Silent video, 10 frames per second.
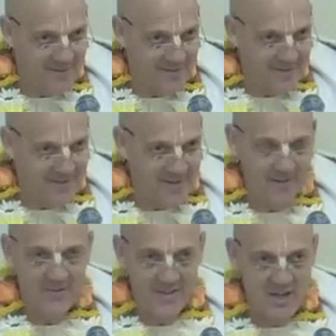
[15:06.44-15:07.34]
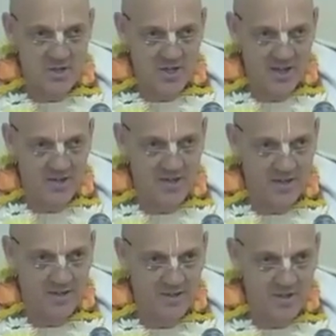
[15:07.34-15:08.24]
Yeah, even that's
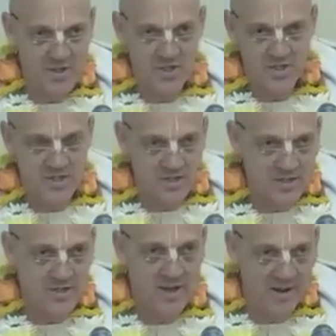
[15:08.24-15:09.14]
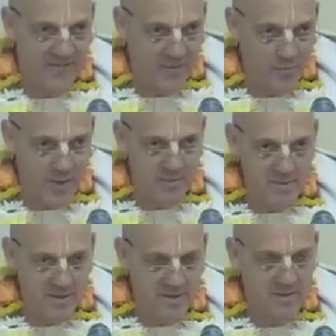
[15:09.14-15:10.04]
challenging. Just to sit down for 1
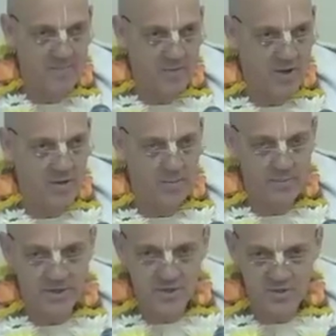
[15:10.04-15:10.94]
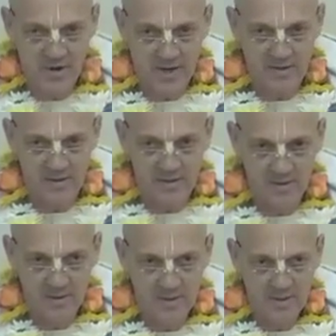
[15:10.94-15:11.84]
minute and not be distracted.
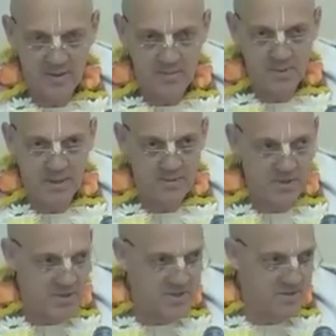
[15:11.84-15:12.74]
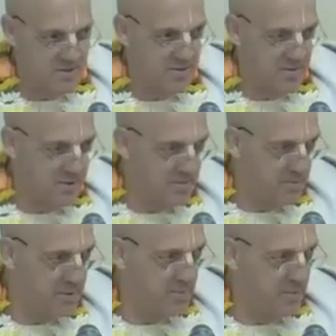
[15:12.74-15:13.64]
To be able to just,
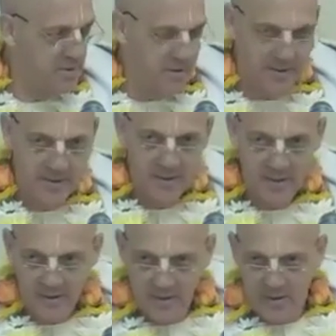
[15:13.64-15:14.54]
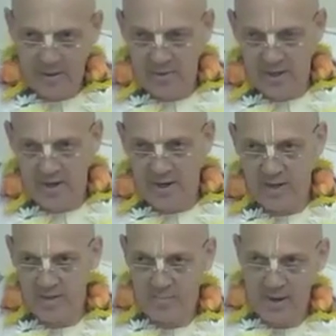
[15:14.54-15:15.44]
like, I mean, any
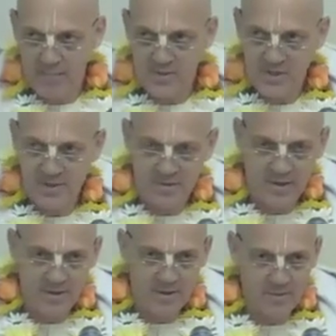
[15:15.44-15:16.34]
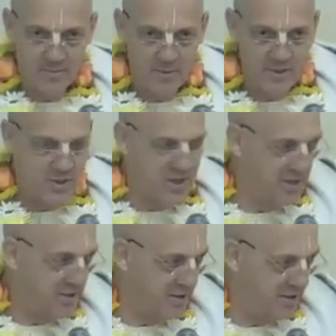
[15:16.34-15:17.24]
of the Brahmins here, right? No, when you're
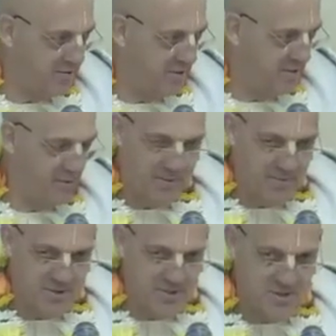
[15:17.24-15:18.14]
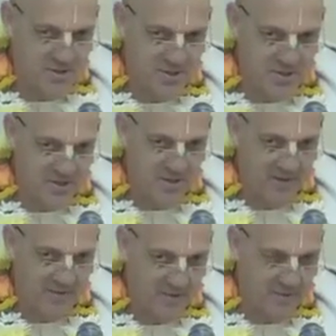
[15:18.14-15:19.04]
chanting Gayatri, you able to just sort of sit
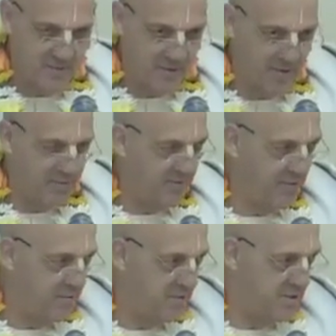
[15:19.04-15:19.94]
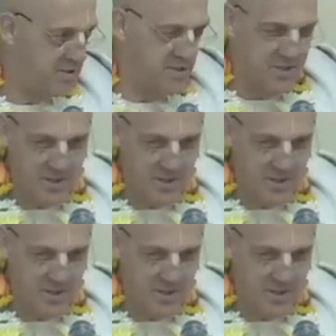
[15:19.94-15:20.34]
there for, 3-4 minutes and just get